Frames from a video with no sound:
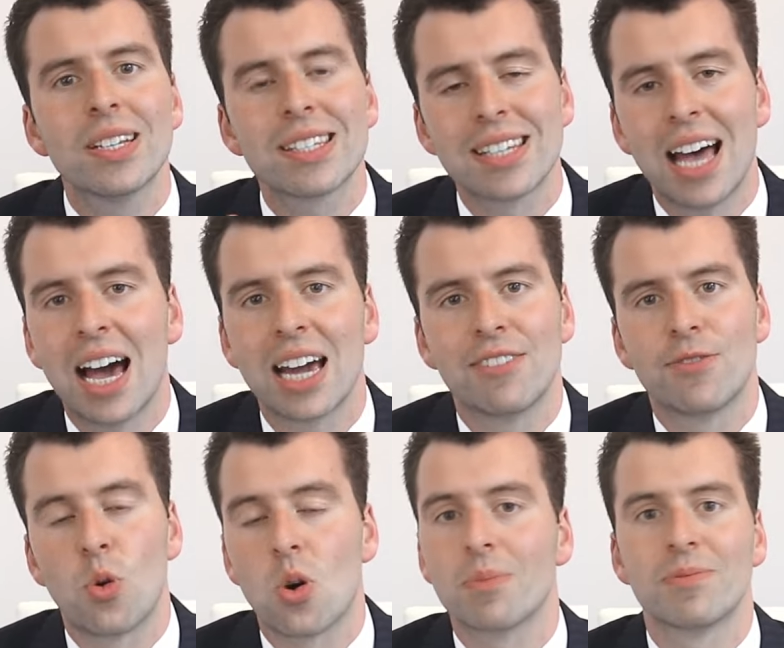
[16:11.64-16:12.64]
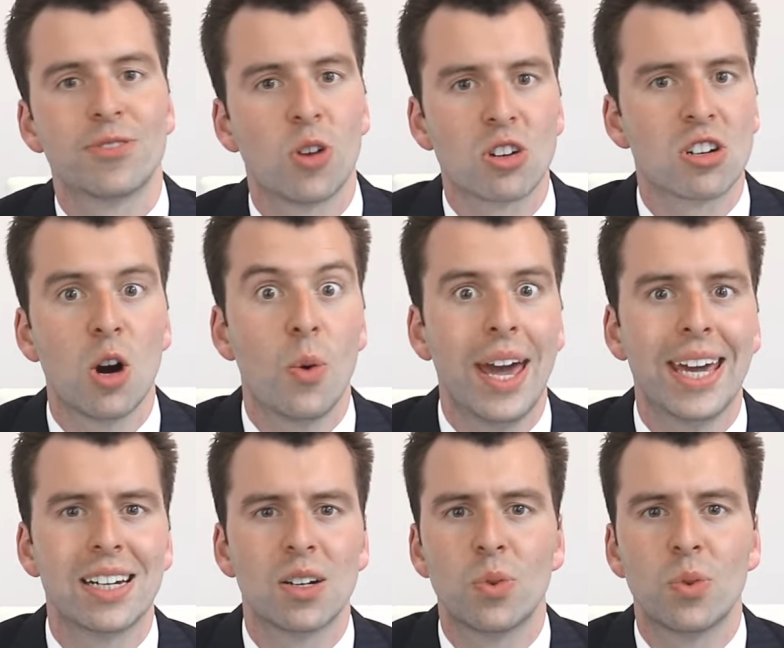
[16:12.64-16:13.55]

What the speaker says: can sign Form 408,